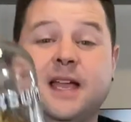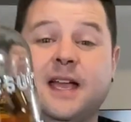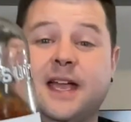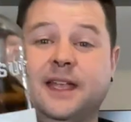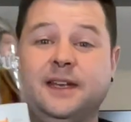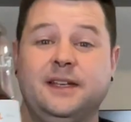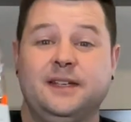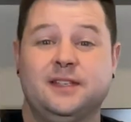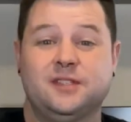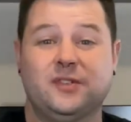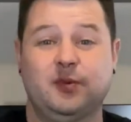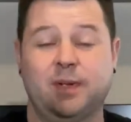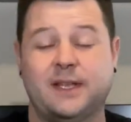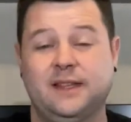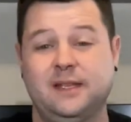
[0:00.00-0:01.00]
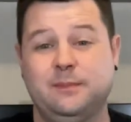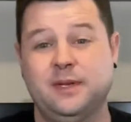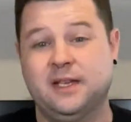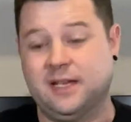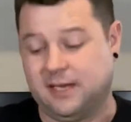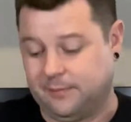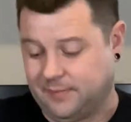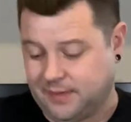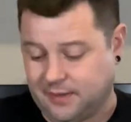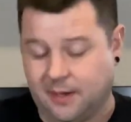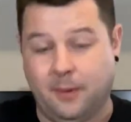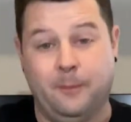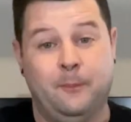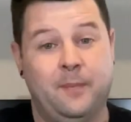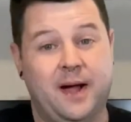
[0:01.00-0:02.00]
and it is quickly becoming
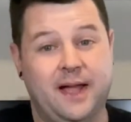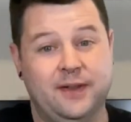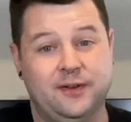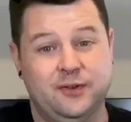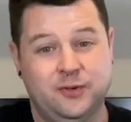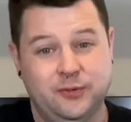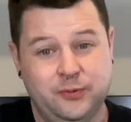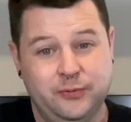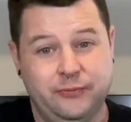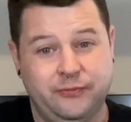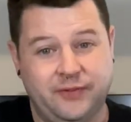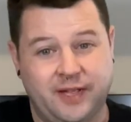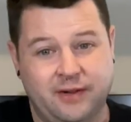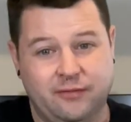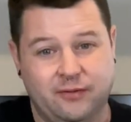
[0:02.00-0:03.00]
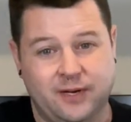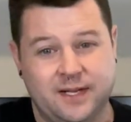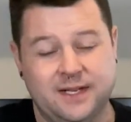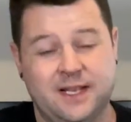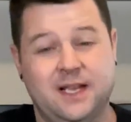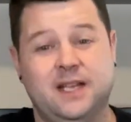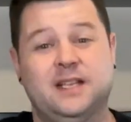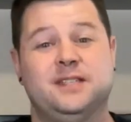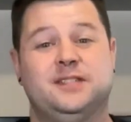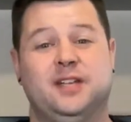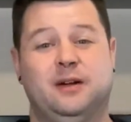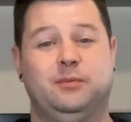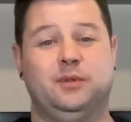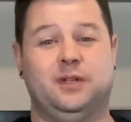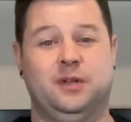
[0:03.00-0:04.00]
my new favorite
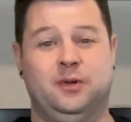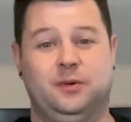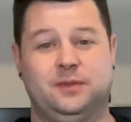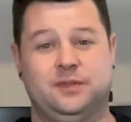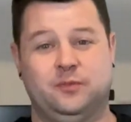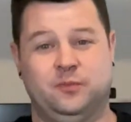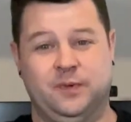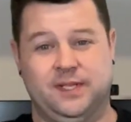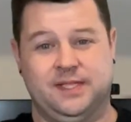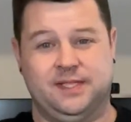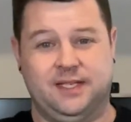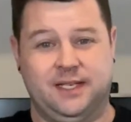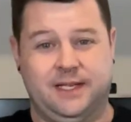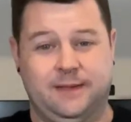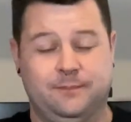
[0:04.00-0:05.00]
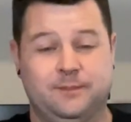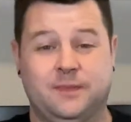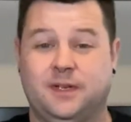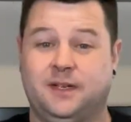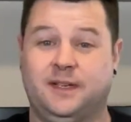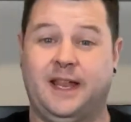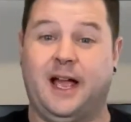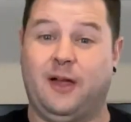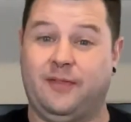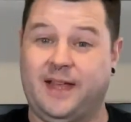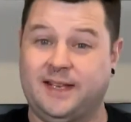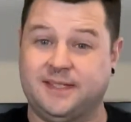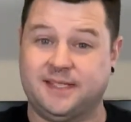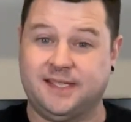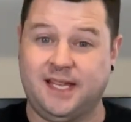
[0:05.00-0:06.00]
double oaked whiskey. Now
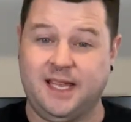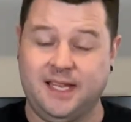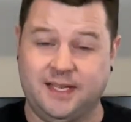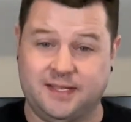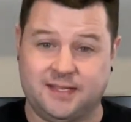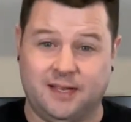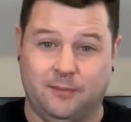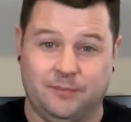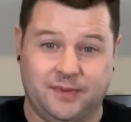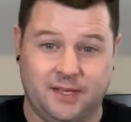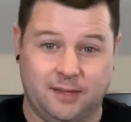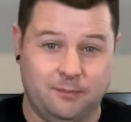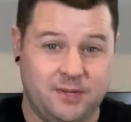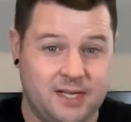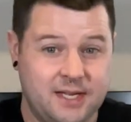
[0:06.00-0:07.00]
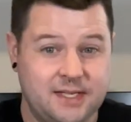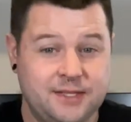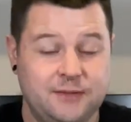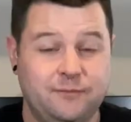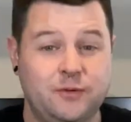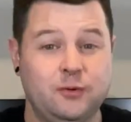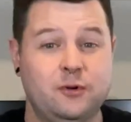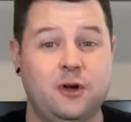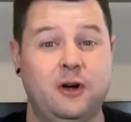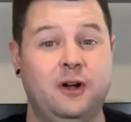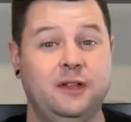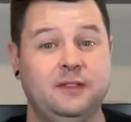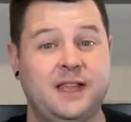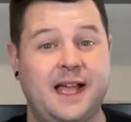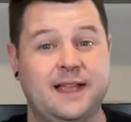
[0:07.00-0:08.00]
that's saying something, because if you
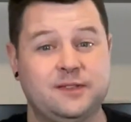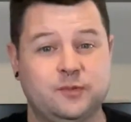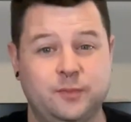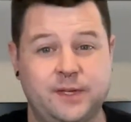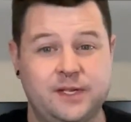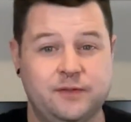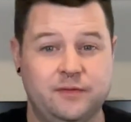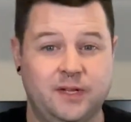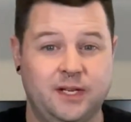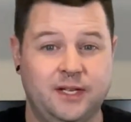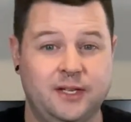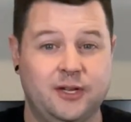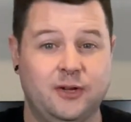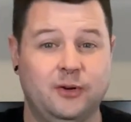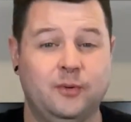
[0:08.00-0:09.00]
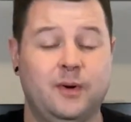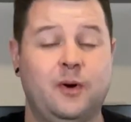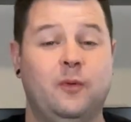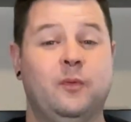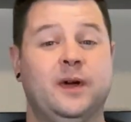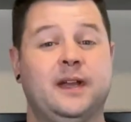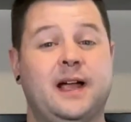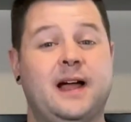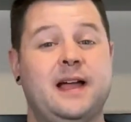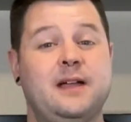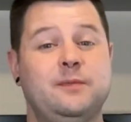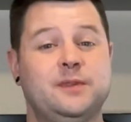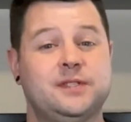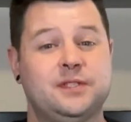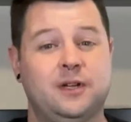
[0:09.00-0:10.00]
caught last week's video when I
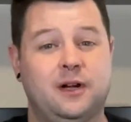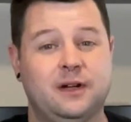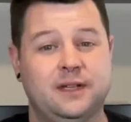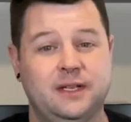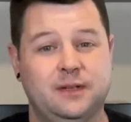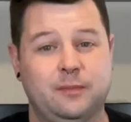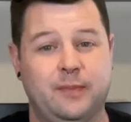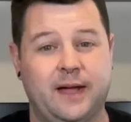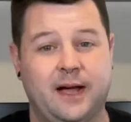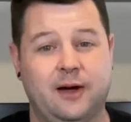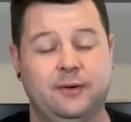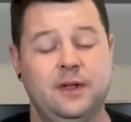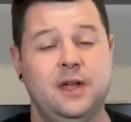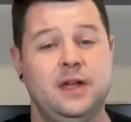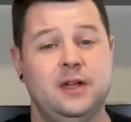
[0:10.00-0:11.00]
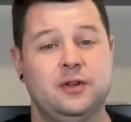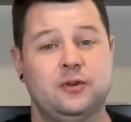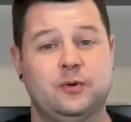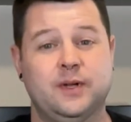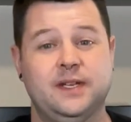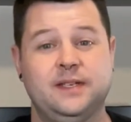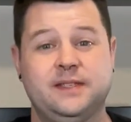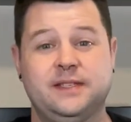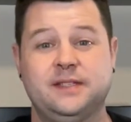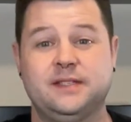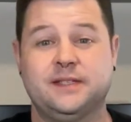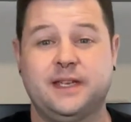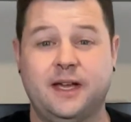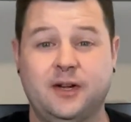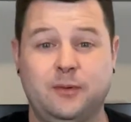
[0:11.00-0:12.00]
was talking about
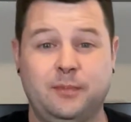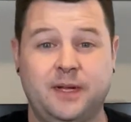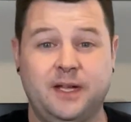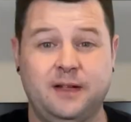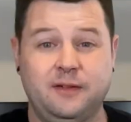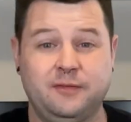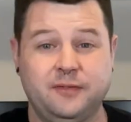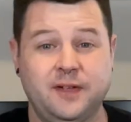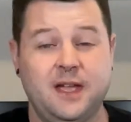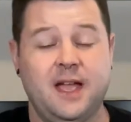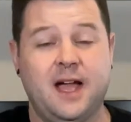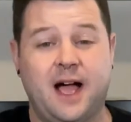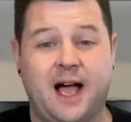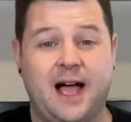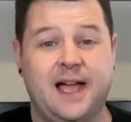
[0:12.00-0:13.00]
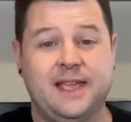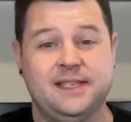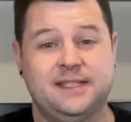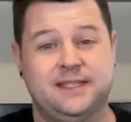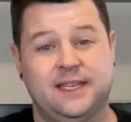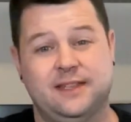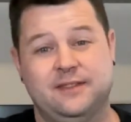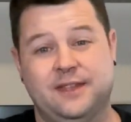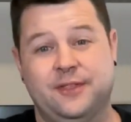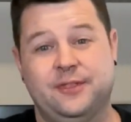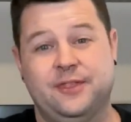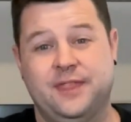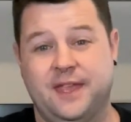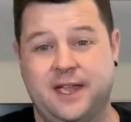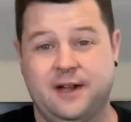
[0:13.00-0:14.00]
Crittenden's Cut Above, I said
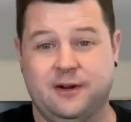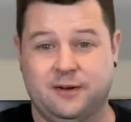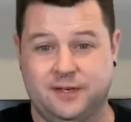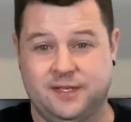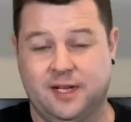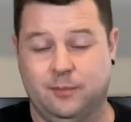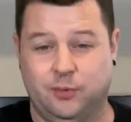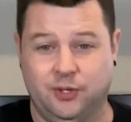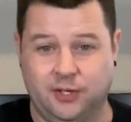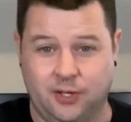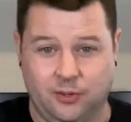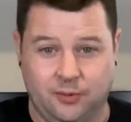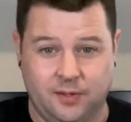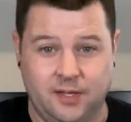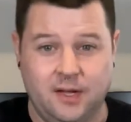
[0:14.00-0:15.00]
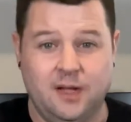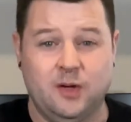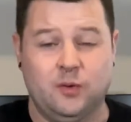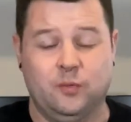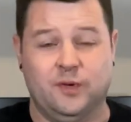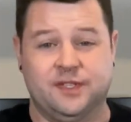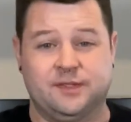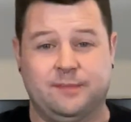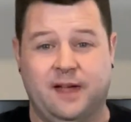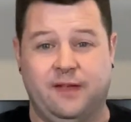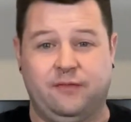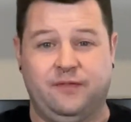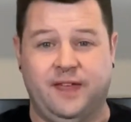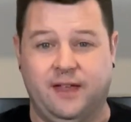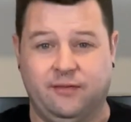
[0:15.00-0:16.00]
that their double oak was my
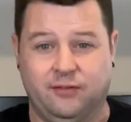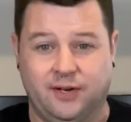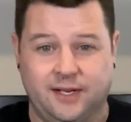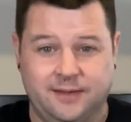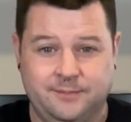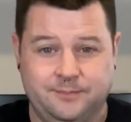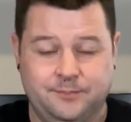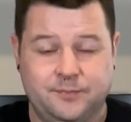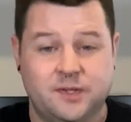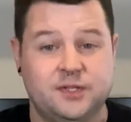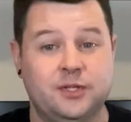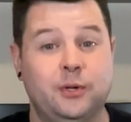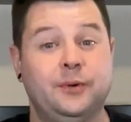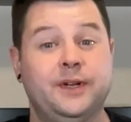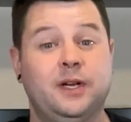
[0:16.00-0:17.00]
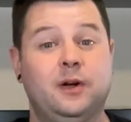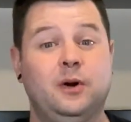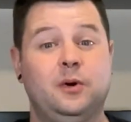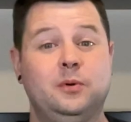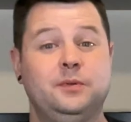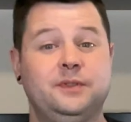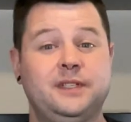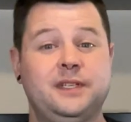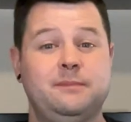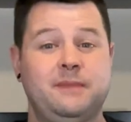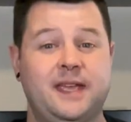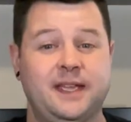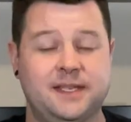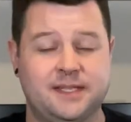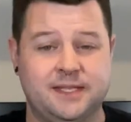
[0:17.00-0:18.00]
favorite. So it only
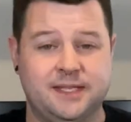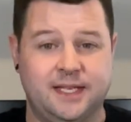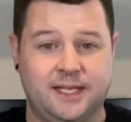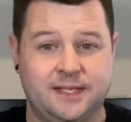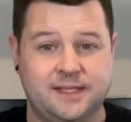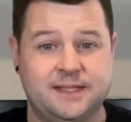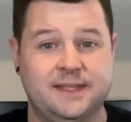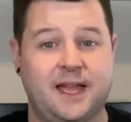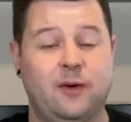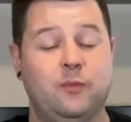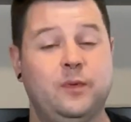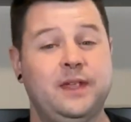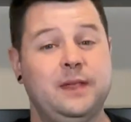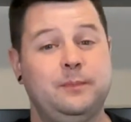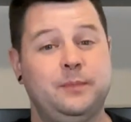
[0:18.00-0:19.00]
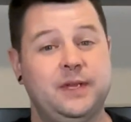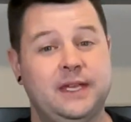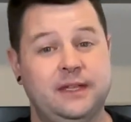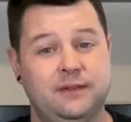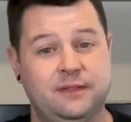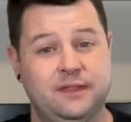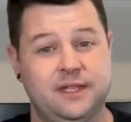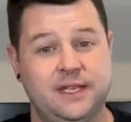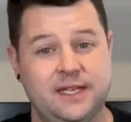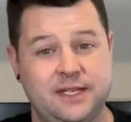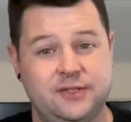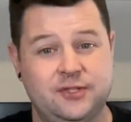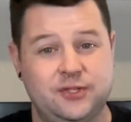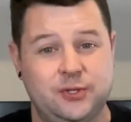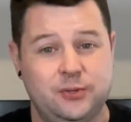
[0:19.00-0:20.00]
makes sense that we pit
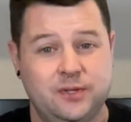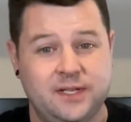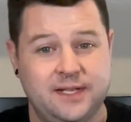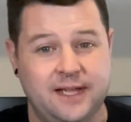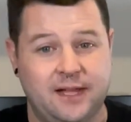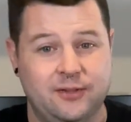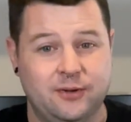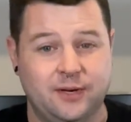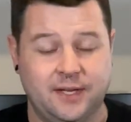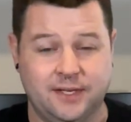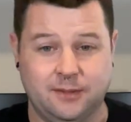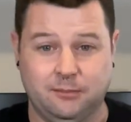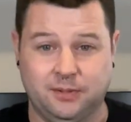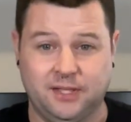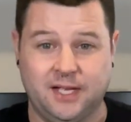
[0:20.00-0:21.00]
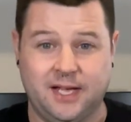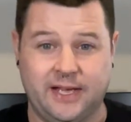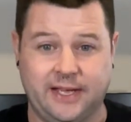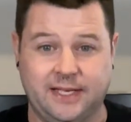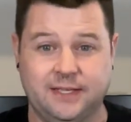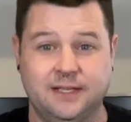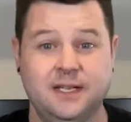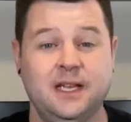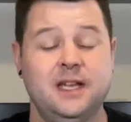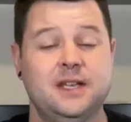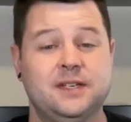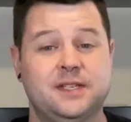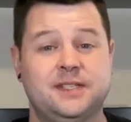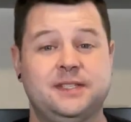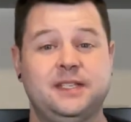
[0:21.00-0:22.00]
these two together in a blind
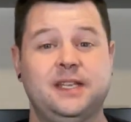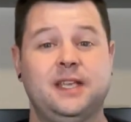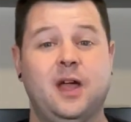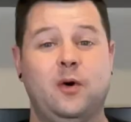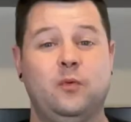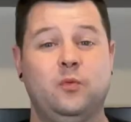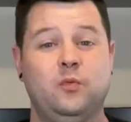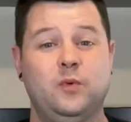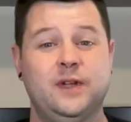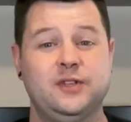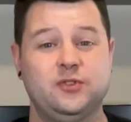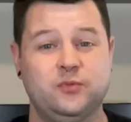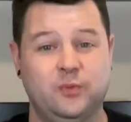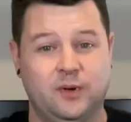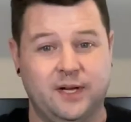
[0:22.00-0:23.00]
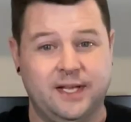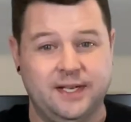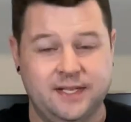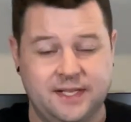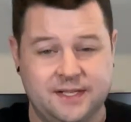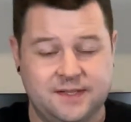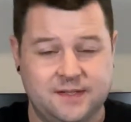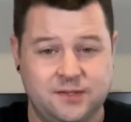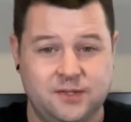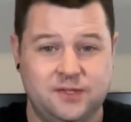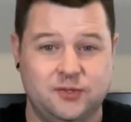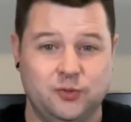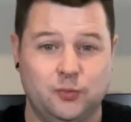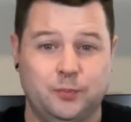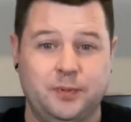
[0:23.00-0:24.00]
to see which one is the
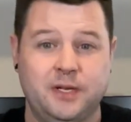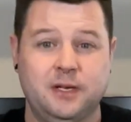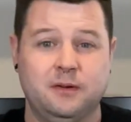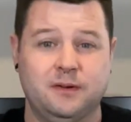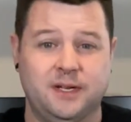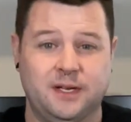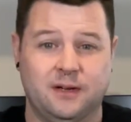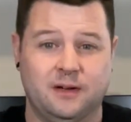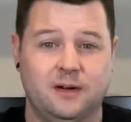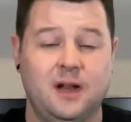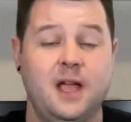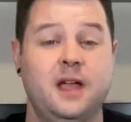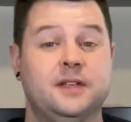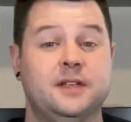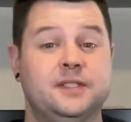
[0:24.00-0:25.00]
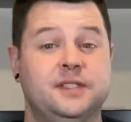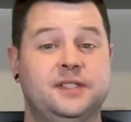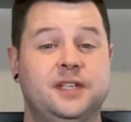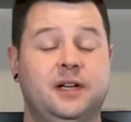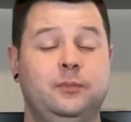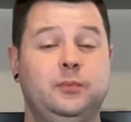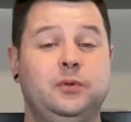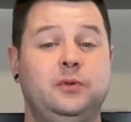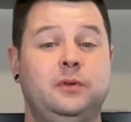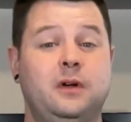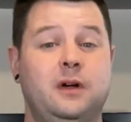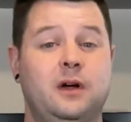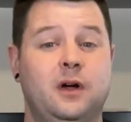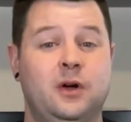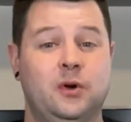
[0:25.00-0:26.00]
superior
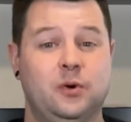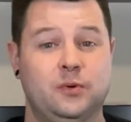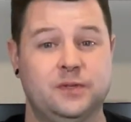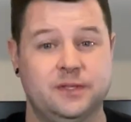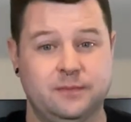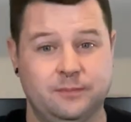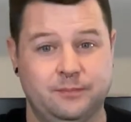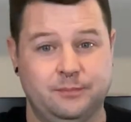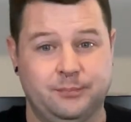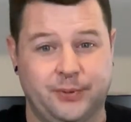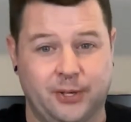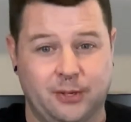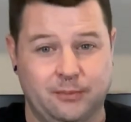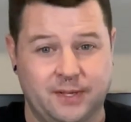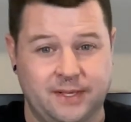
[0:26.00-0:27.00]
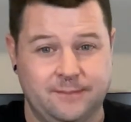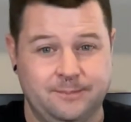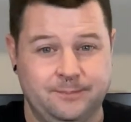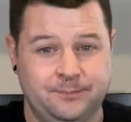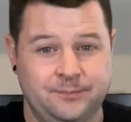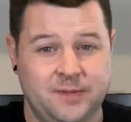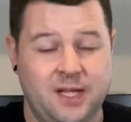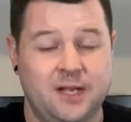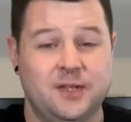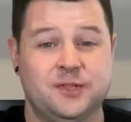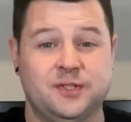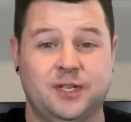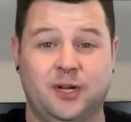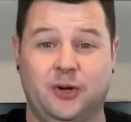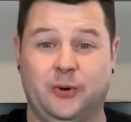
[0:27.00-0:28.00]
double oaked bourbon.
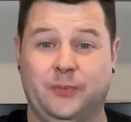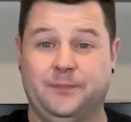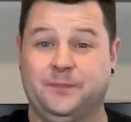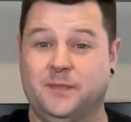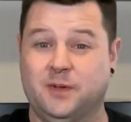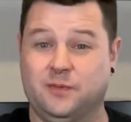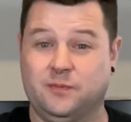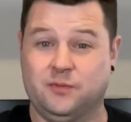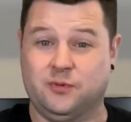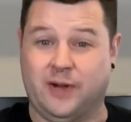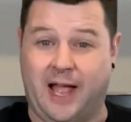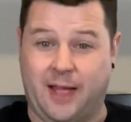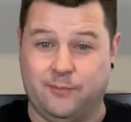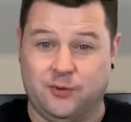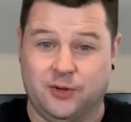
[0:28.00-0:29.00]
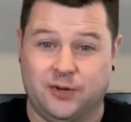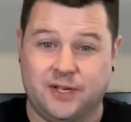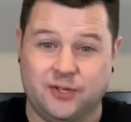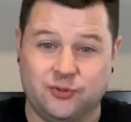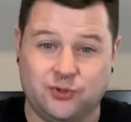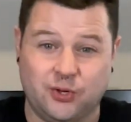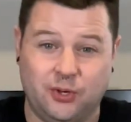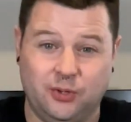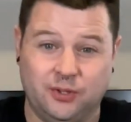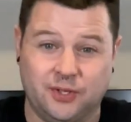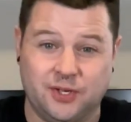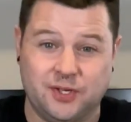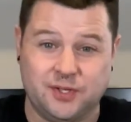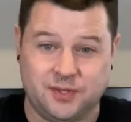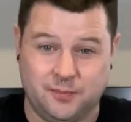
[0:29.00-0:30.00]
So grab your
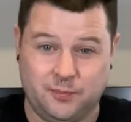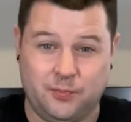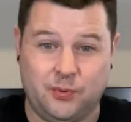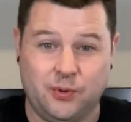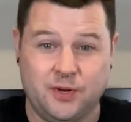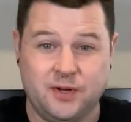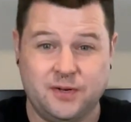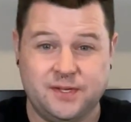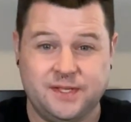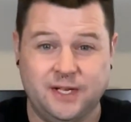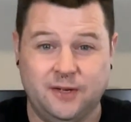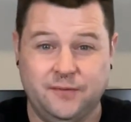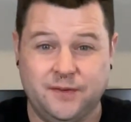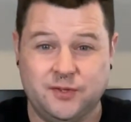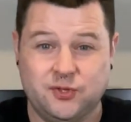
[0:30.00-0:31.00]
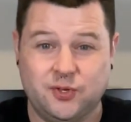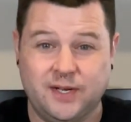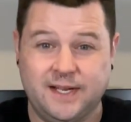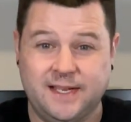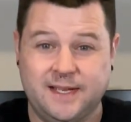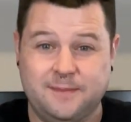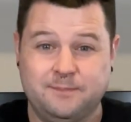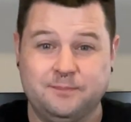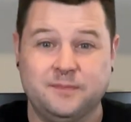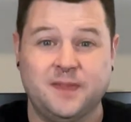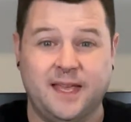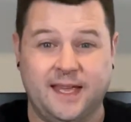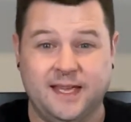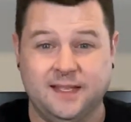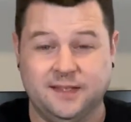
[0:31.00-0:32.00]
controllers, pour yourself a dram,
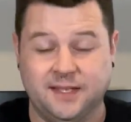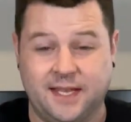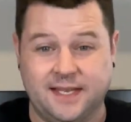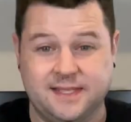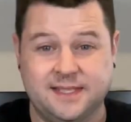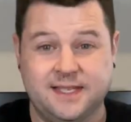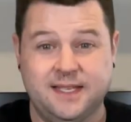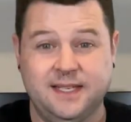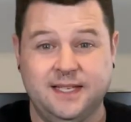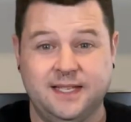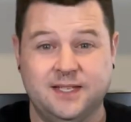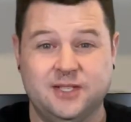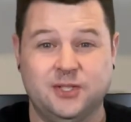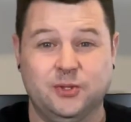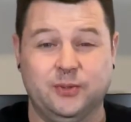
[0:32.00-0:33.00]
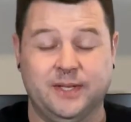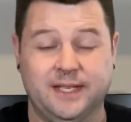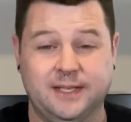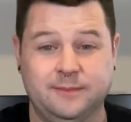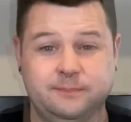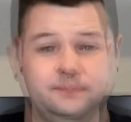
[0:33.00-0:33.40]
and let's get into it.